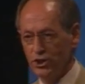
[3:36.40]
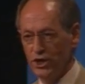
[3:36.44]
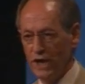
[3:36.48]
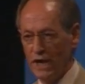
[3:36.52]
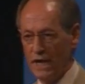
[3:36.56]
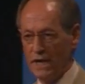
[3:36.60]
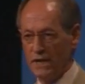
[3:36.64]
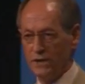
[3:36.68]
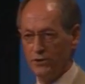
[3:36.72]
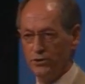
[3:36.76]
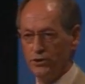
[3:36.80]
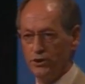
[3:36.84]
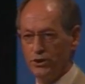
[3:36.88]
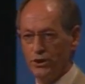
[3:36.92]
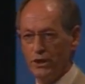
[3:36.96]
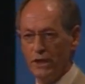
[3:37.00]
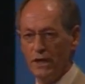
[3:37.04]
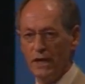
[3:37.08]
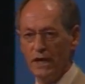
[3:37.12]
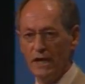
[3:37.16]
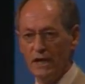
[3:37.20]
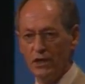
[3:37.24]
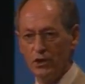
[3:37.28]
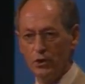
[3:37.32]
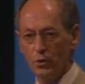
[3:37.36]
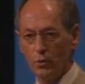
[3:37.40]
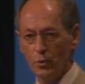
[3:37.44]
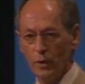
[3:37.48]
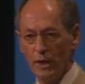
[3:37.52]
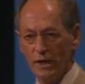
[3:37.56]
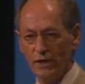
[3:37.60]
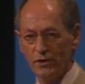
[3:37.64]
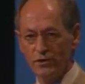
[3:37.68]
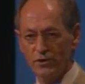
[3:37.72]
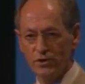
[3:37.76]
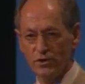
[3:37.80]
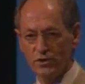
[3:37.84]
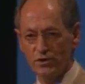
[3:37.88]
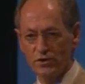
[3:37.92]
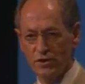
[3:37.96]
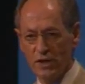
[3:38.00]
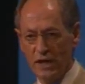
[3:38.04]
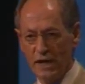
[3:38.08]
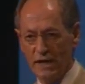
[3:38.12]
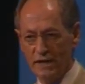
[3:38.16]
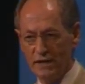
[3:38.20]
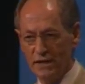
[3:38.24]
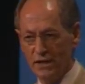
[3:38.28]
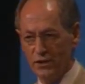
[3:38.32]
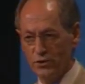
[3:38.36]
change in the way
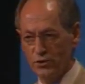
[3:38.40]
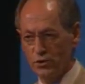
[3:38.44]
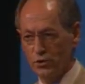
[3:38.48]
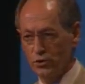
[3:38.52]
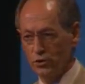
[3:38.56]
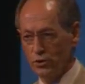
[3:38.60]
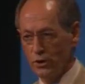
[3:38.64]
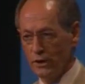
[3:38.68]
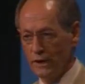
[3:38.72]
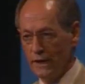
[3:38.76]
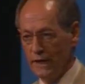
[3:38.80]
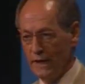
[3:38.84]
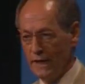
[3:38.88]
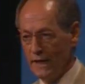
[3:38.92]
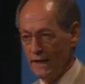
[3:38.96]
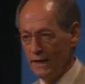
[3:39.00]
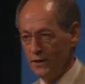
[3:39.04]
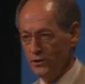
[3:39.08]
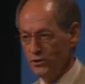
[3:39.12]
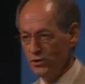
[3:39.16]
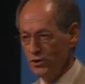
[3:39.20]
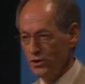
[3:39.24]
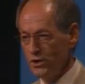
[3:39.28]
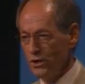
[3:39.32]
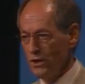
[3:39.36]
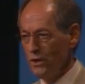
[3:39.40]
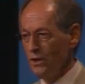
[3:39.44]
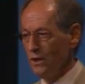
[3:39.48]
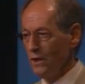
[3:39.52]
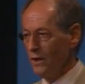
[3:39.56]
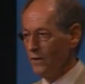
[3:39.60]
society is organized